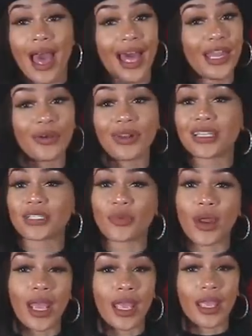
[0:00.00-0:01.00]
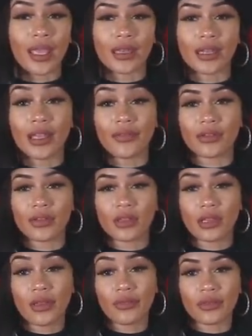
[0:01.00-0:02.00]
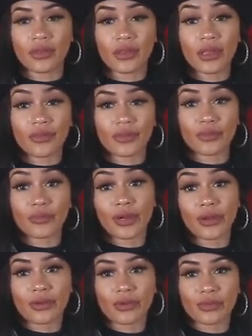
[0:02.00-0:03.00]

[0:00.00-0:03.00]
I know that's right, and never, ever, ever wrong.